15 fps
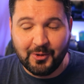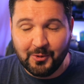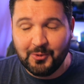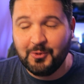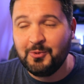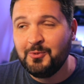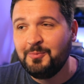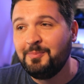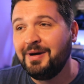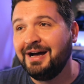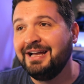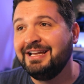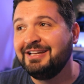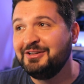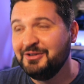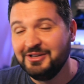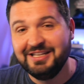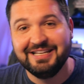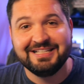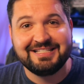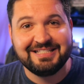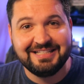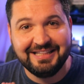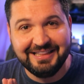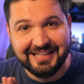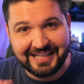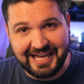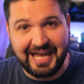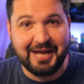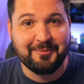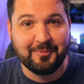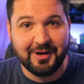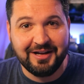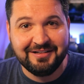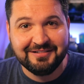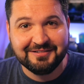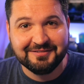Oh my goodness, the camera.